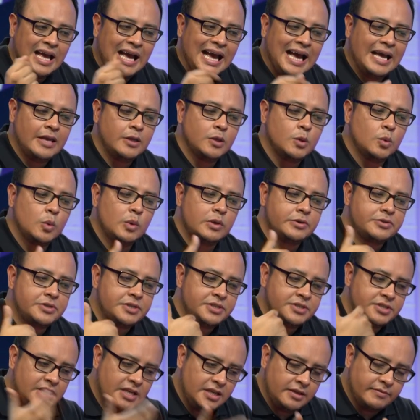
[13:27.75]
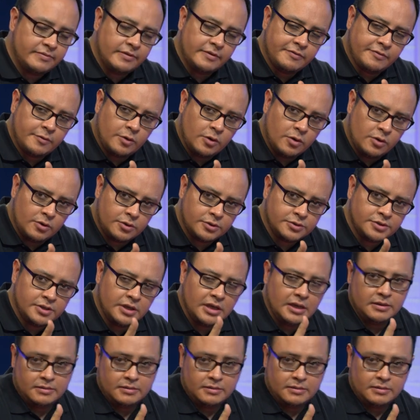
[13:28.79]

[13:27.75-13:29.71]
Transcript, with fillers: and you will receive, of course,